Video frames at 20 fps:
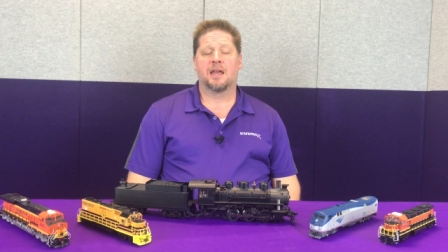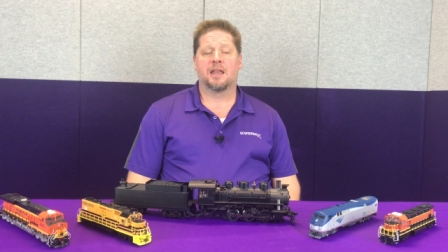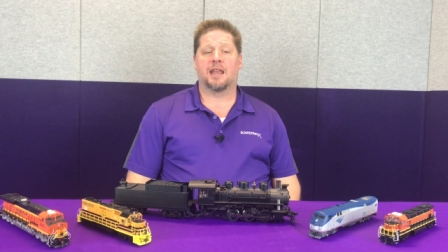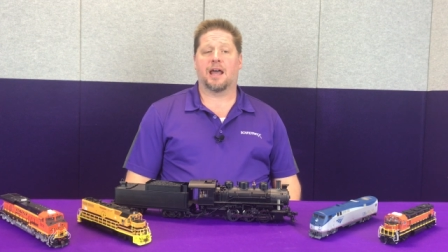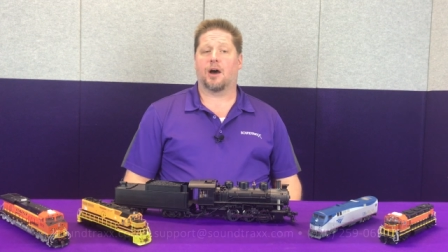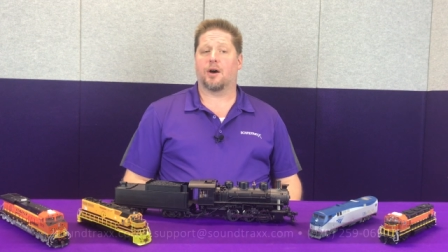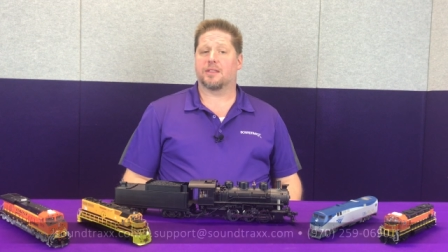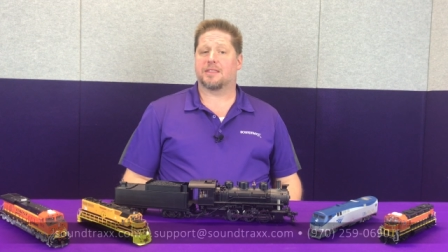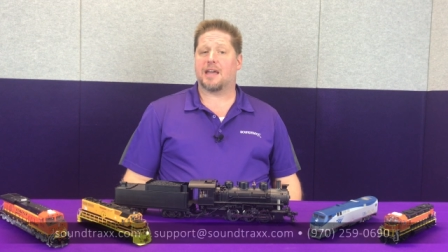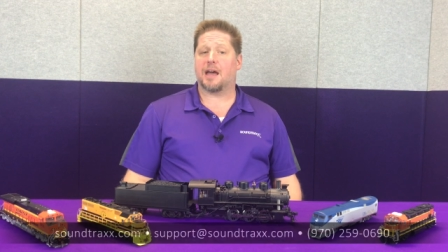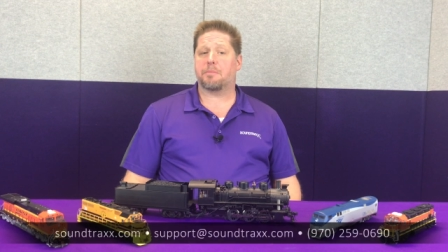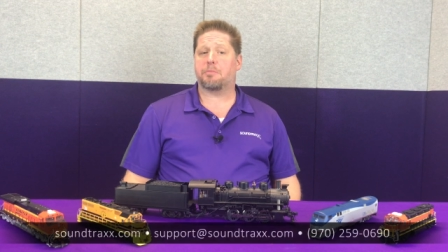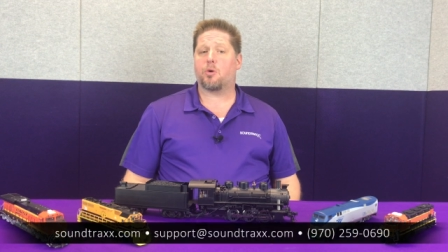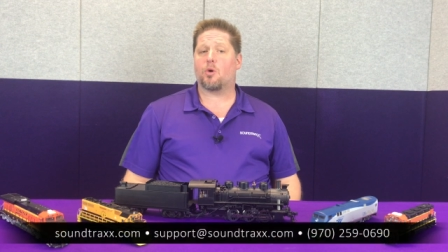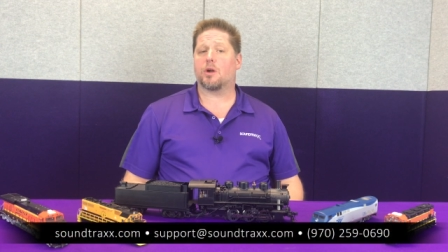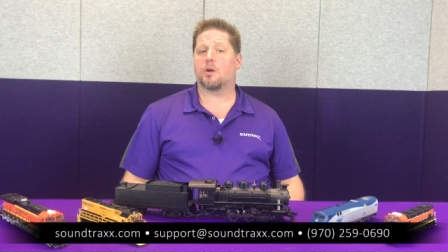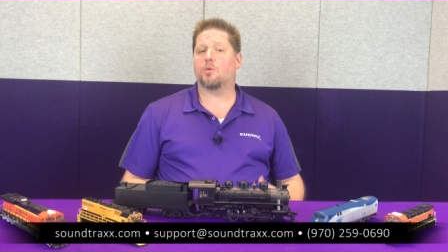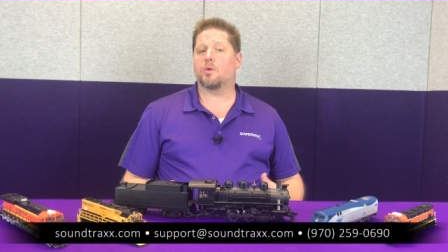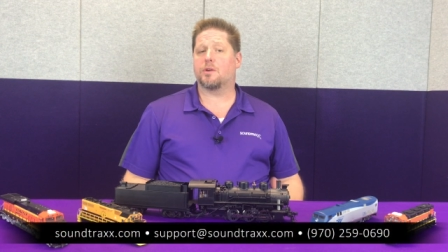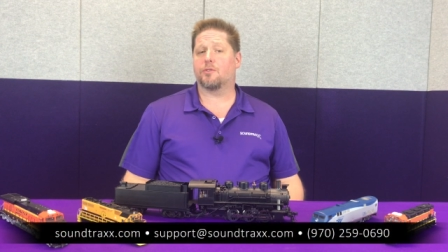Now, at that
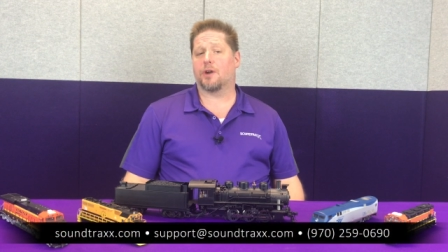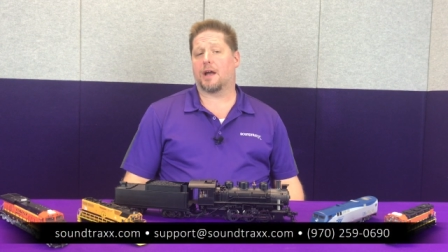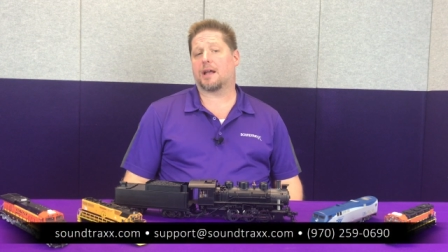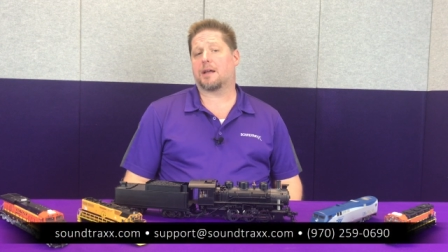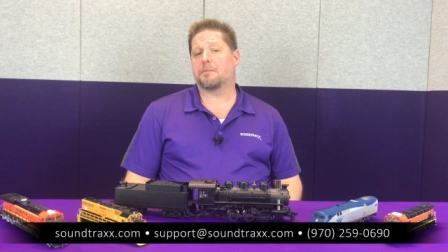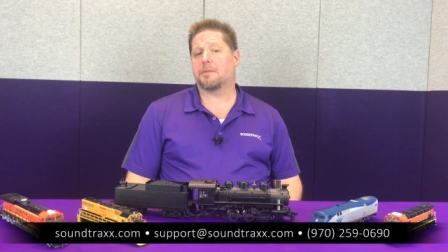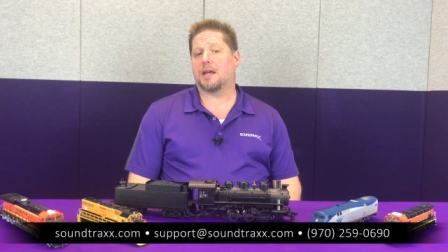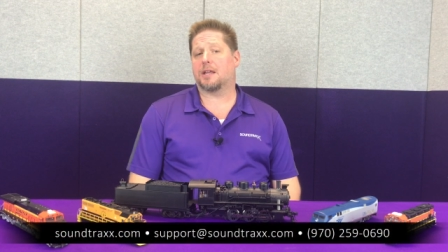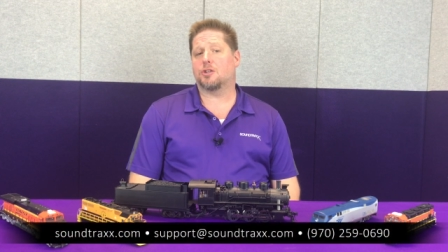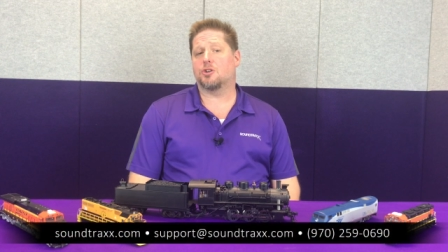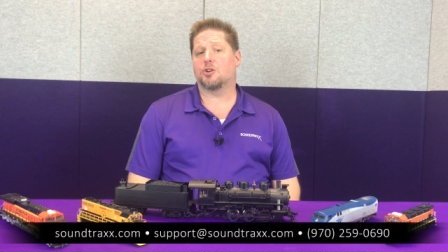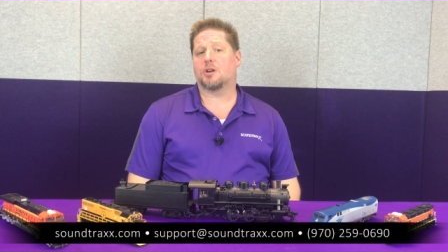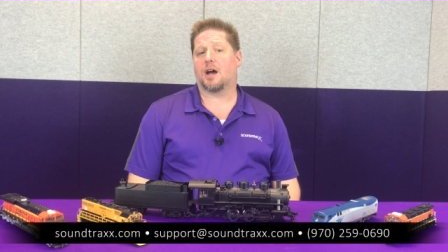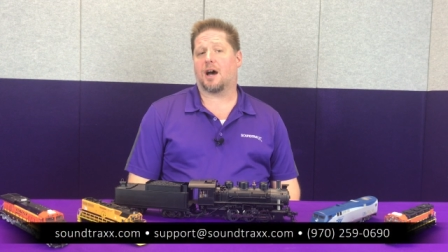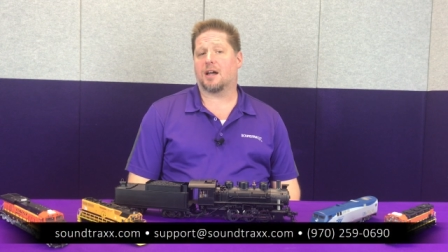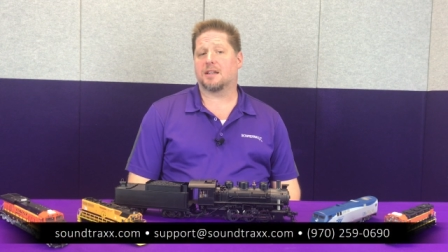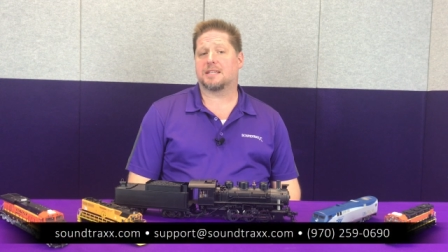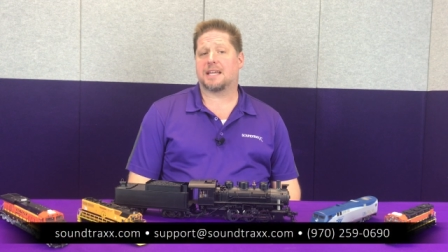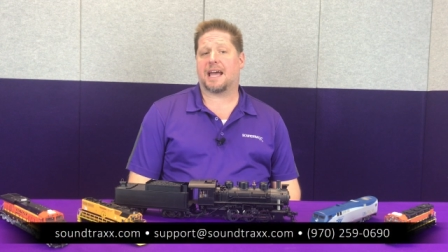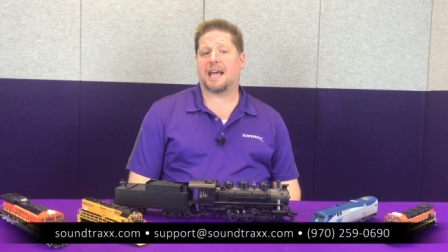point, we recommend you
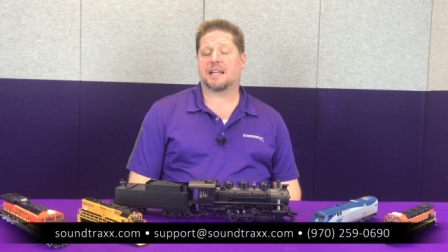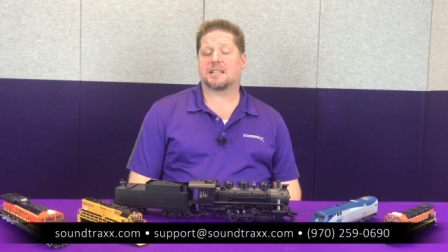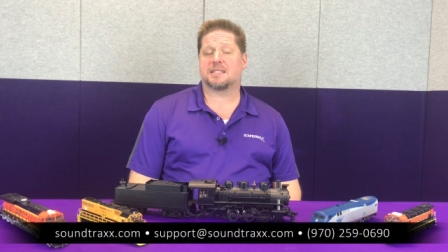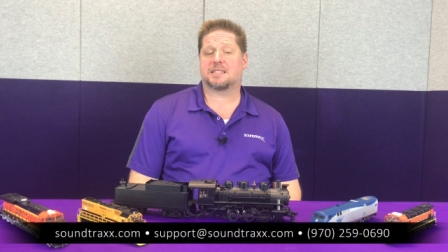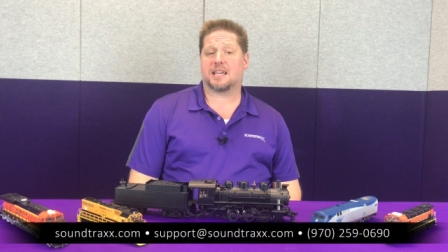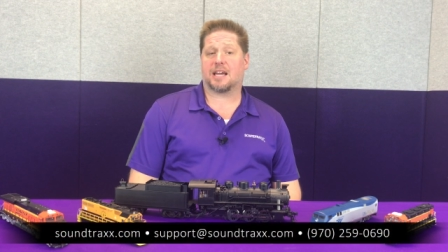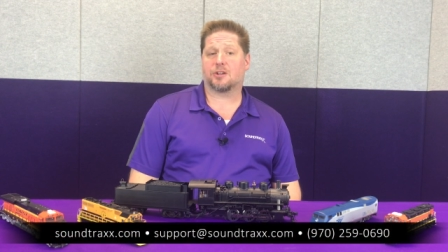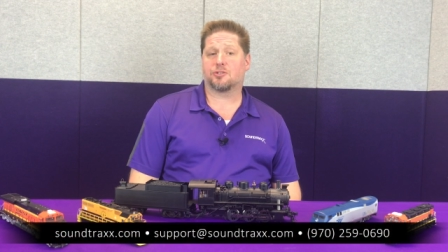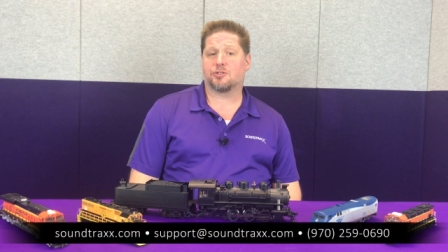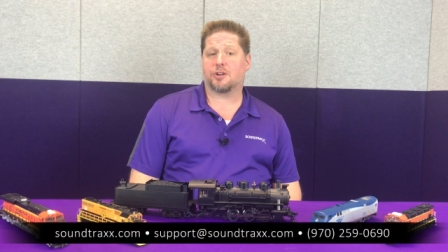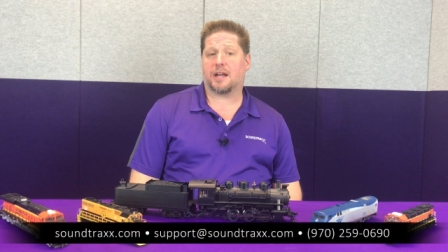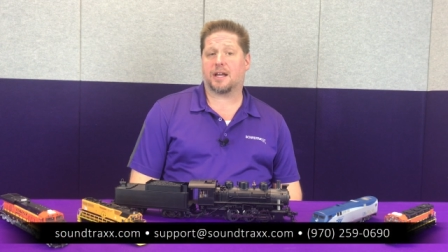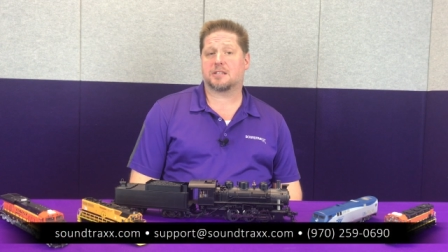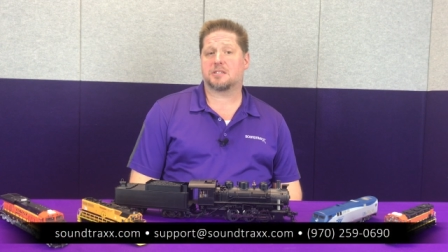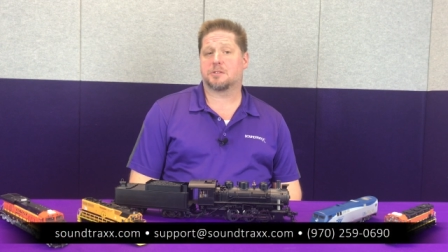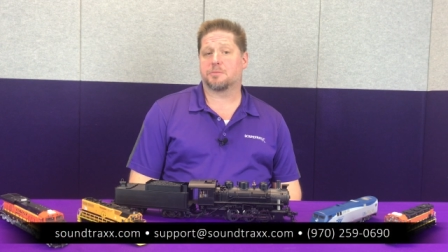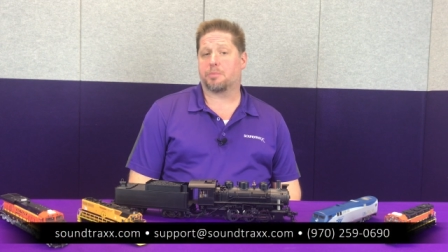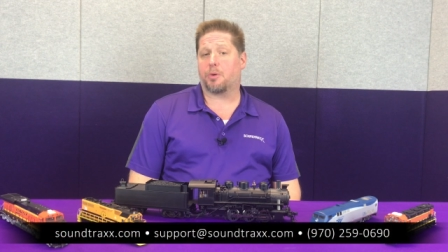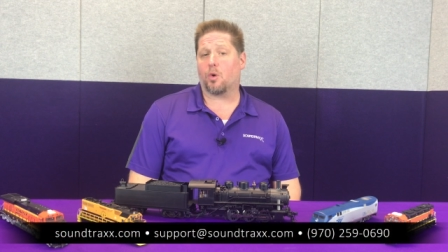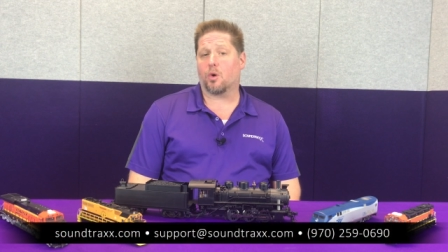contact SoundTraxx
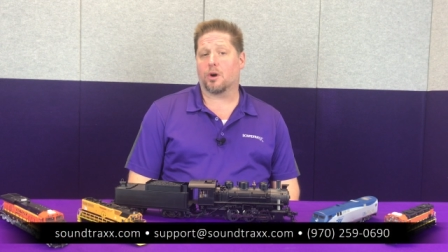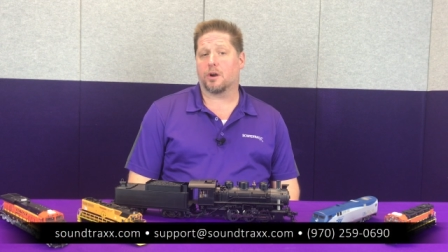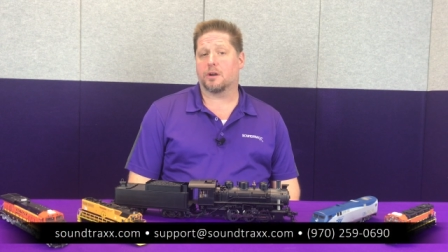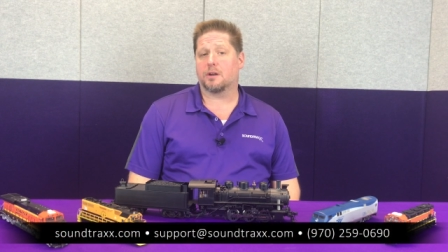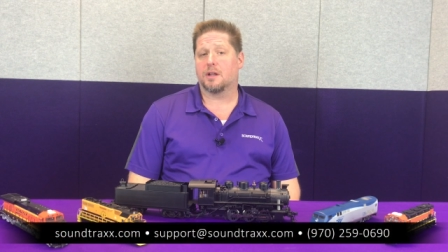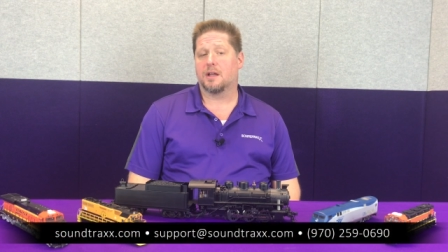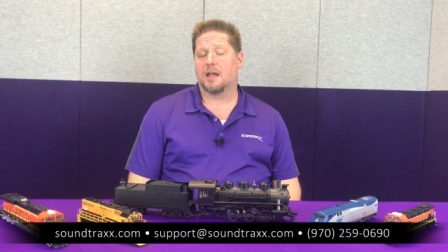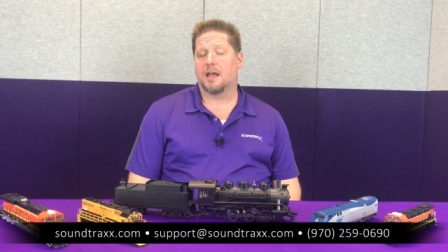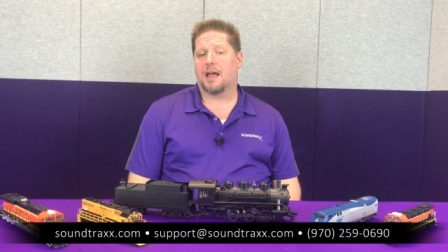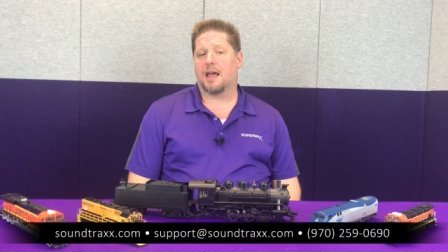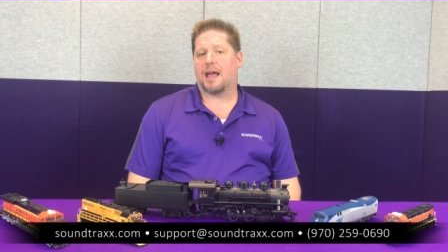support